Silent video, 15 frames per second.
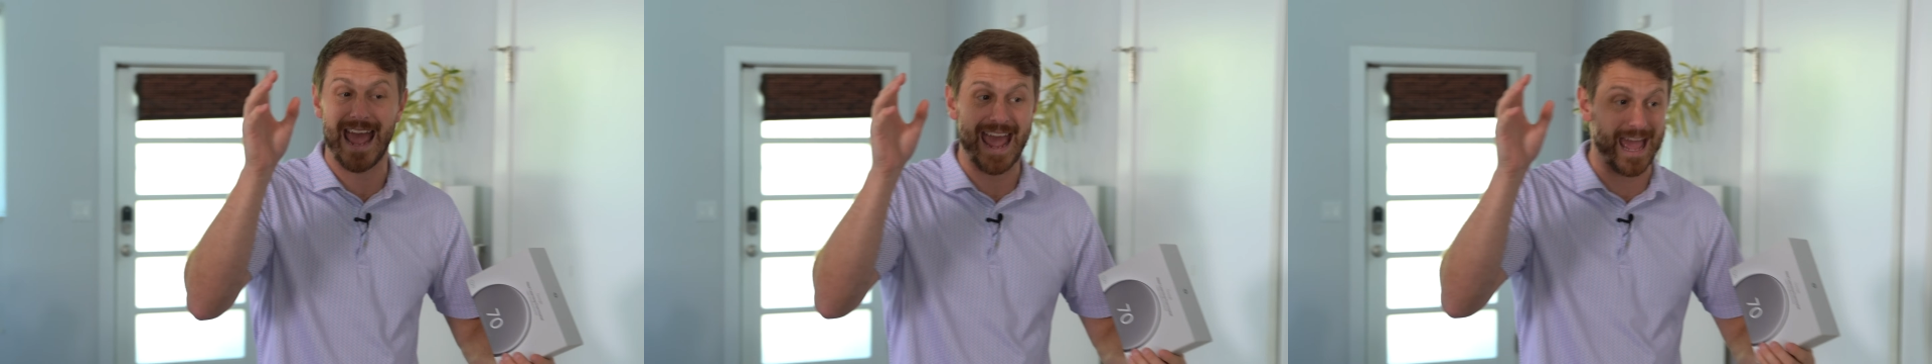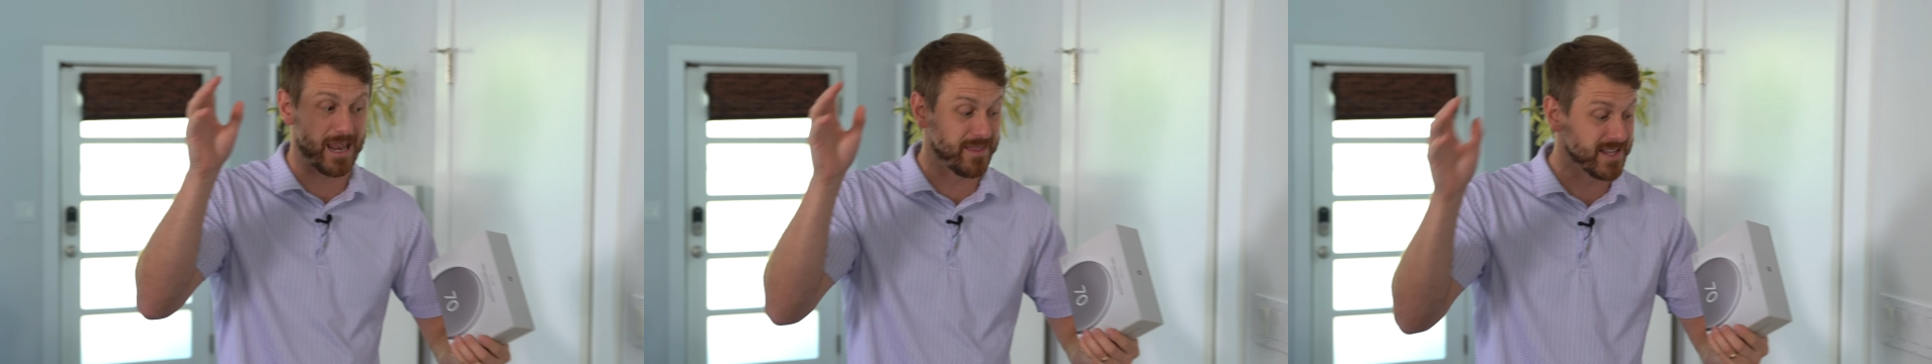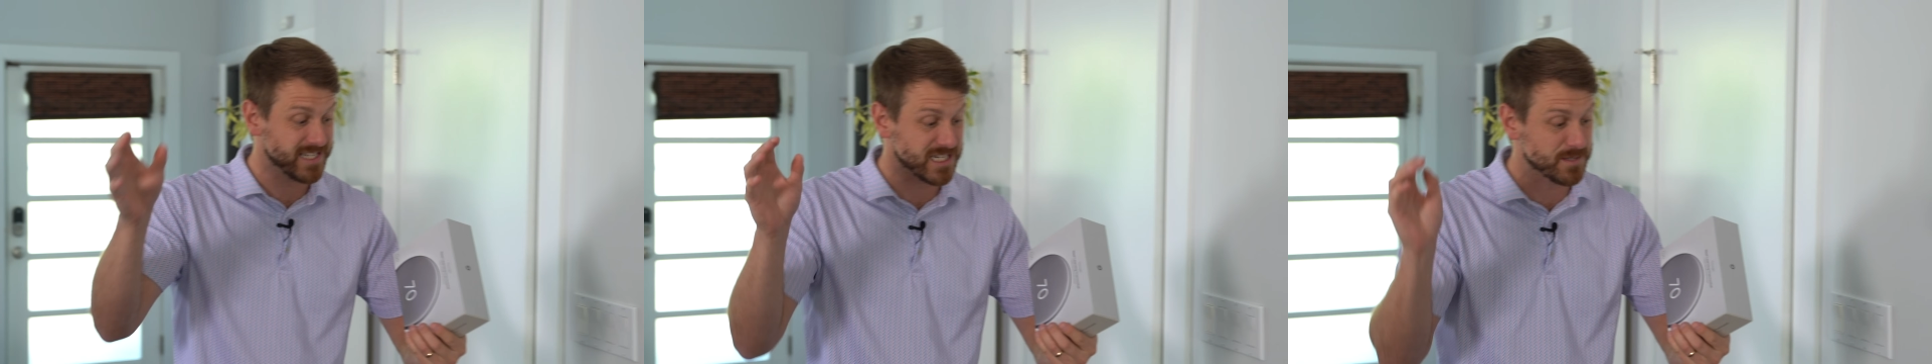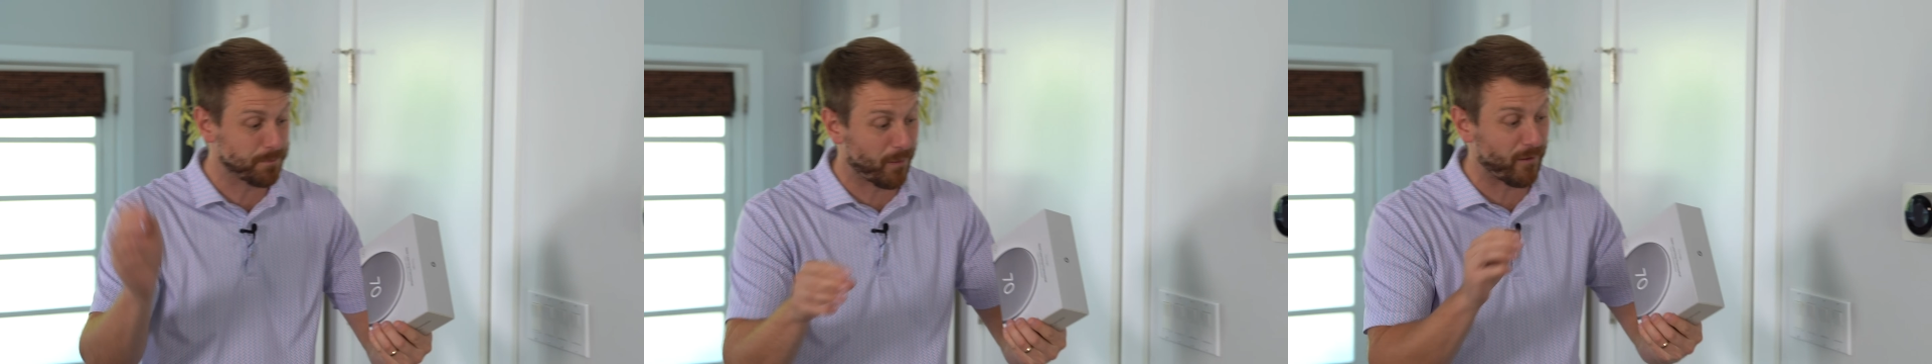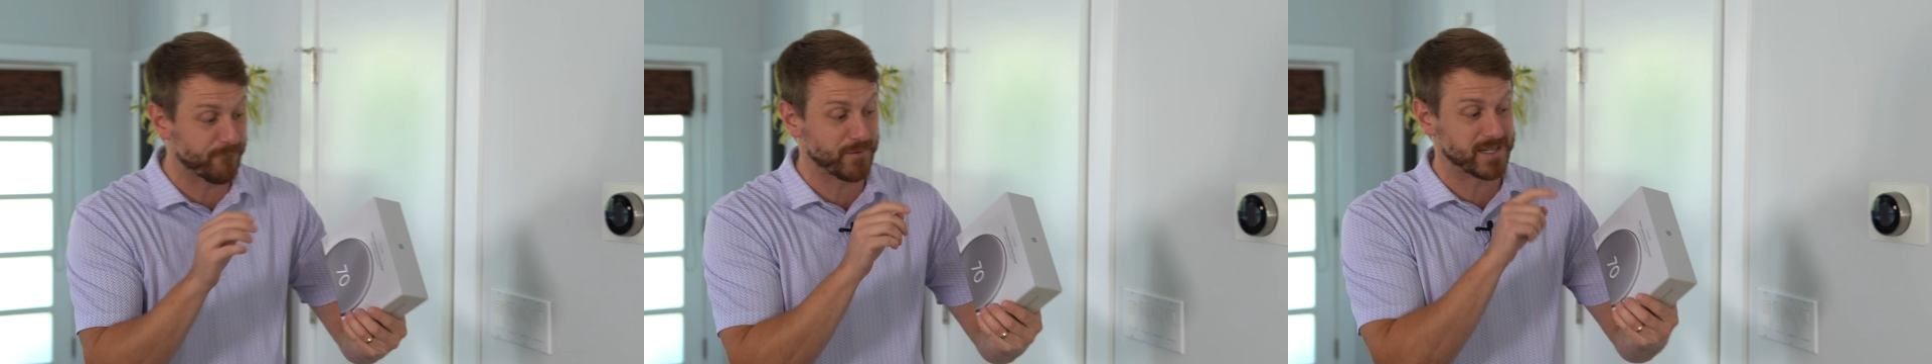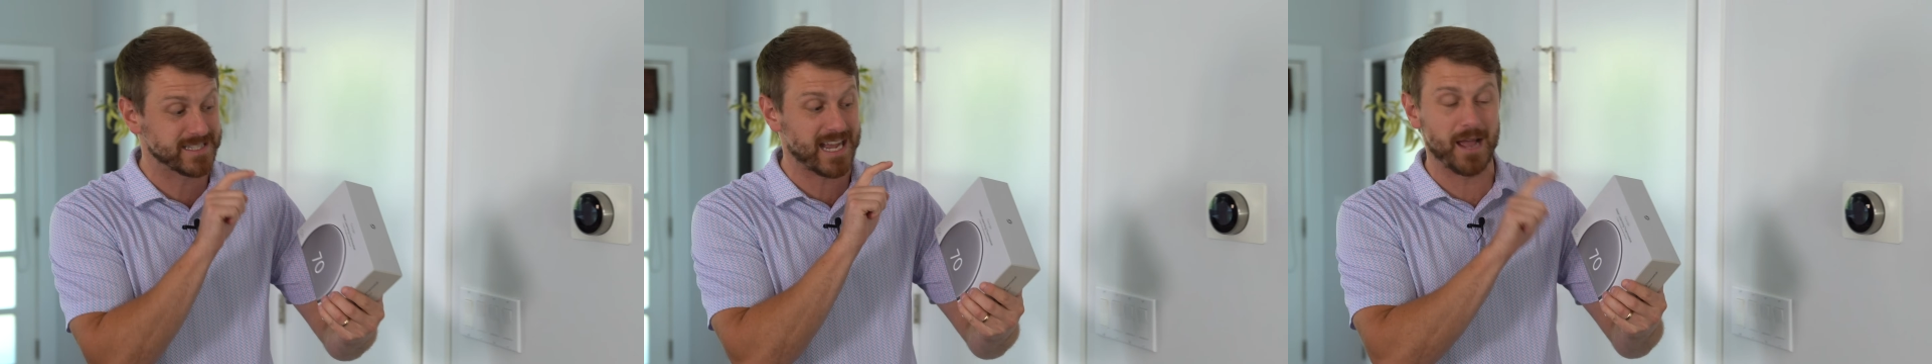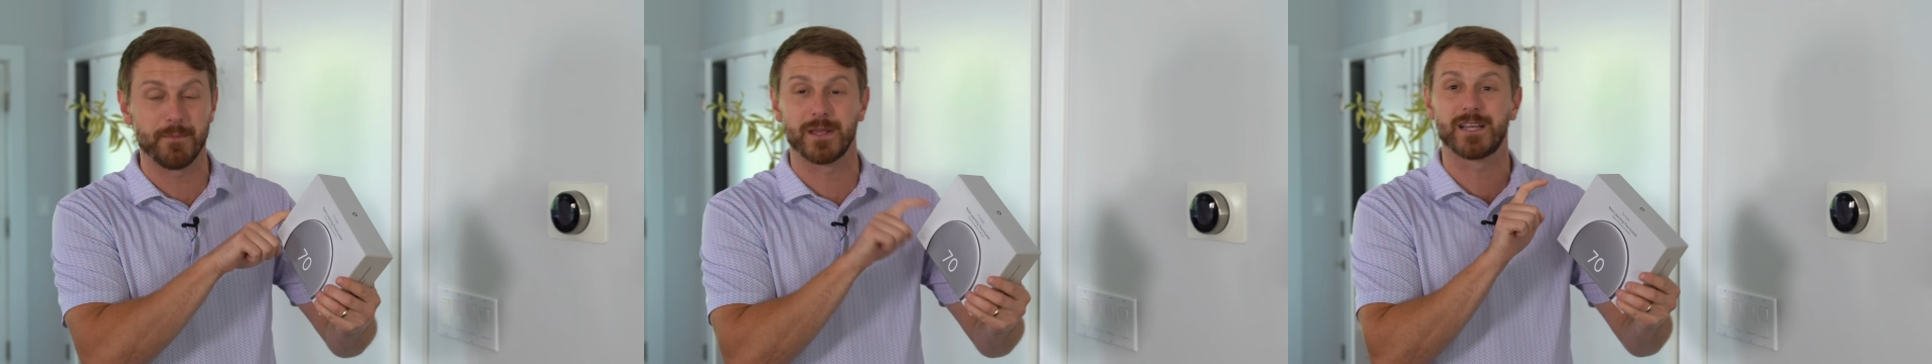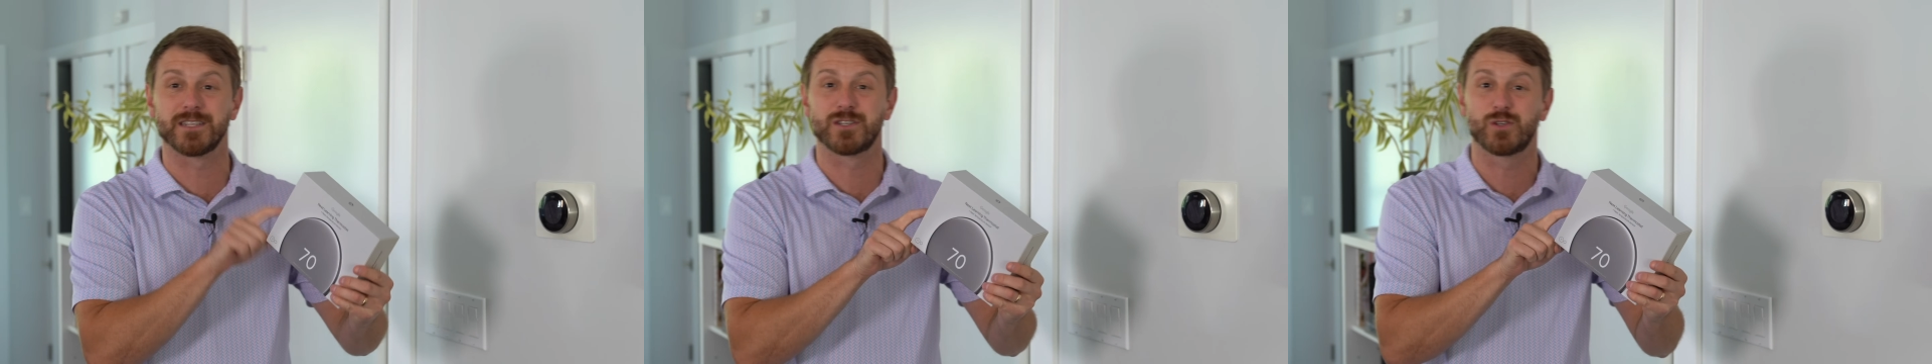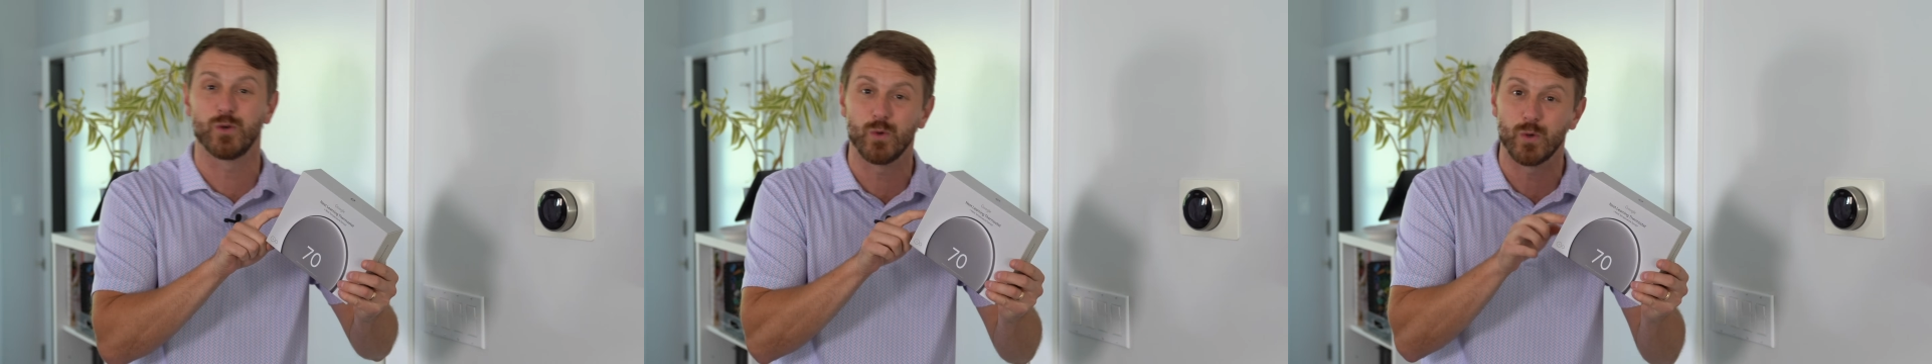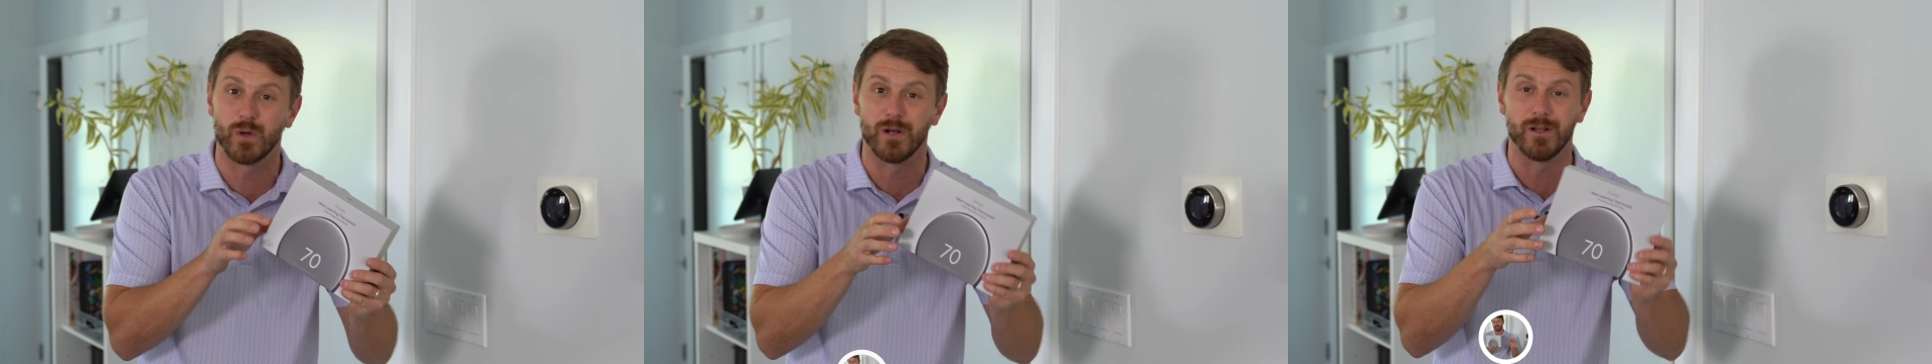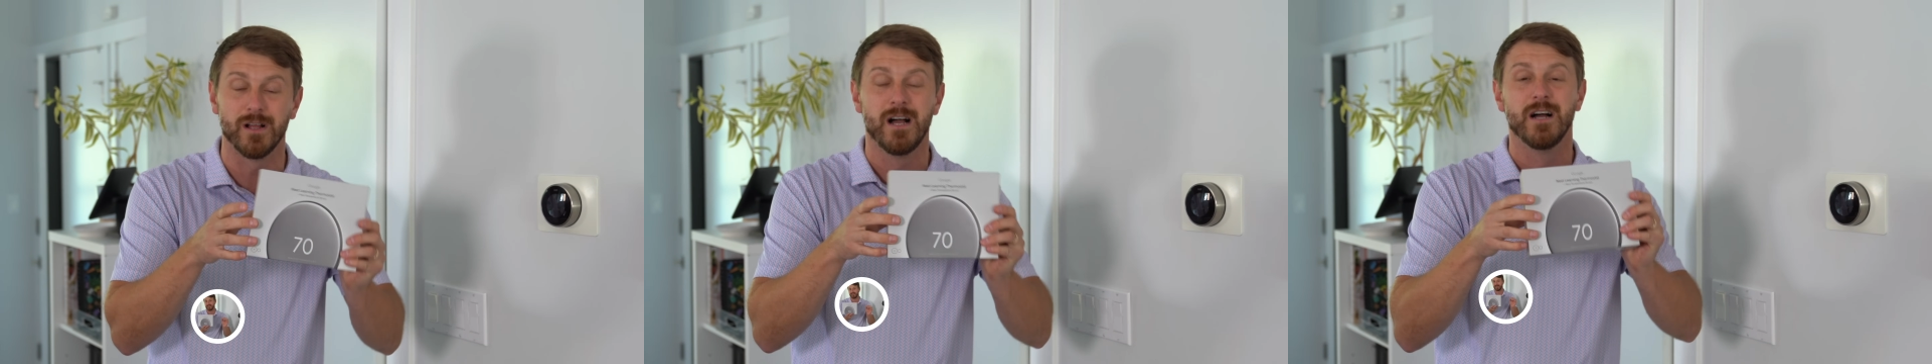and this is perfect timing because Google